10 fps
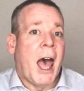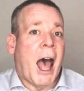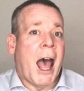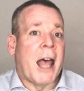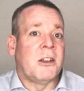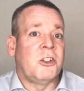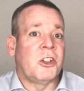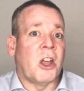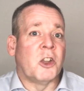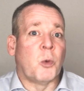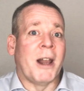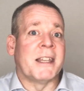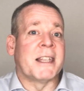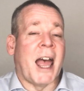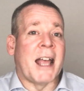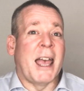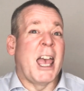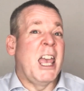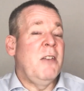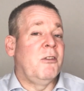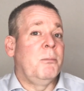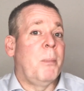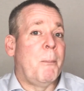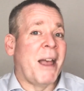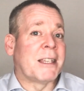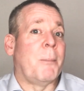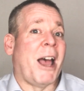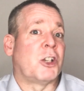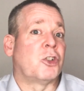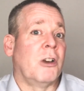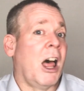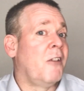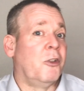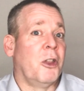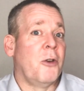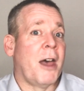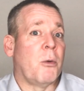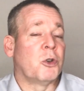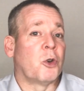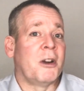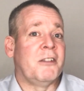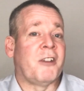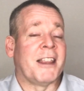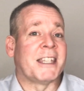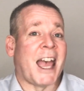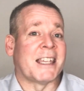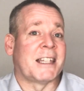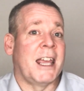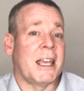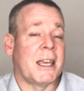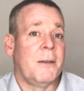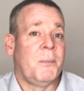And as well as that, even better battery life, although that was already fantastic.